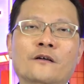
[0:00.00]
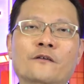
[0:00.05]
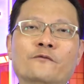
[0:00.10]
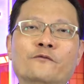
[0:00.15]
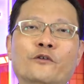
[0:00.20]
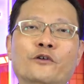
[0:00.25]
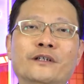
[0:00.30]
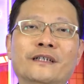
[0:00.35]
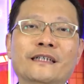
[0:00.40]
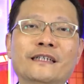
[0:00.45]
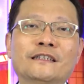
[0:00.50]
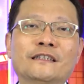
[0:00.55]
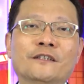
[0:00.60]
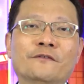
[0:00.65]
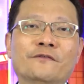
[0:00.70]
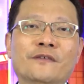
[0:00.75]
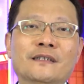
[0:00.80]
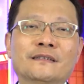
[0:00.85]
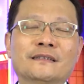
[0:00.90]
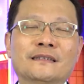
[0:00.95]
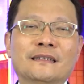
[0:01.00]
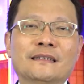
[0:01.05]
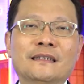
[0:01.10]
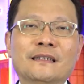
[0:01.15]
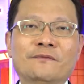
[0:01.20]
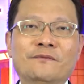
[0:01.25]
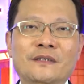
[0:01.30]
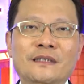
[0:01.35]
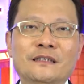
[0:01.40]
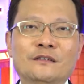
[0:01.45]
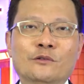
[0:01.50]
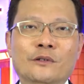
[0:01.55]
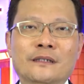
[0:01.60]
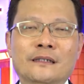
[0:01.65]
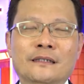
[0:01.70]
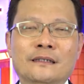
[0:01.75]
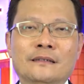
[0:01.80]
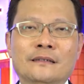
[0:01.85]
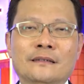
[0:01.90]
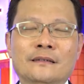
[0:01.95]
for each of us
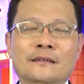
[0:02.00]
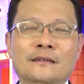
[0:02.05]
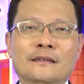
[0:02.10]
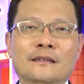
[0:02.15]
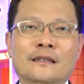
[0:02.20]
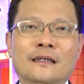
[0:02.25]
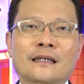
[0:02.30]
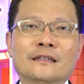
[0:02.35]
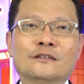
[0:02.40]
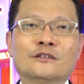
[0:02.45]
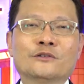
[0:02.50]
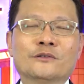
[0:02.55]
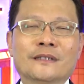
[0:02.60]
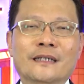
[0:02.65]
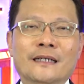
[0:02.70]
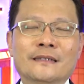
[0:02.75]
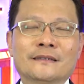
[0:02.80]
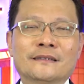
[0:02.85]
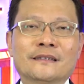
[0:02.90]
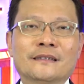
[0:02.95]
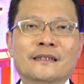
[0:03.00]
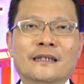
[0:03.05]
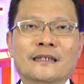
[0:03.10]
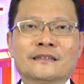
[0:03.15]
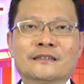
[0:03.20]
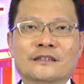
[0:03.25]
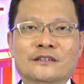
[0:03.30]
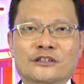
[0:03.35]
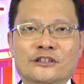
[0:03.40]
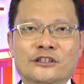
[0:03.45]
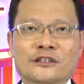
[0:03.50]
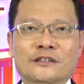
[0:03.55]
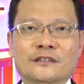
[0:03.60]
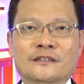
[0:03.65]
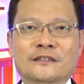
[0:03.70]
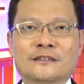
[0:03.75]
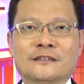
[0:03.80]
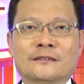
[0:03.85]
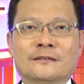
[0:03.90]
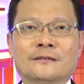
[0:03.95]
individually and together as a
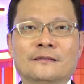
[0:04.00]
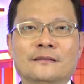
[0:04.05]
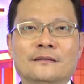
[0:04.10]
church.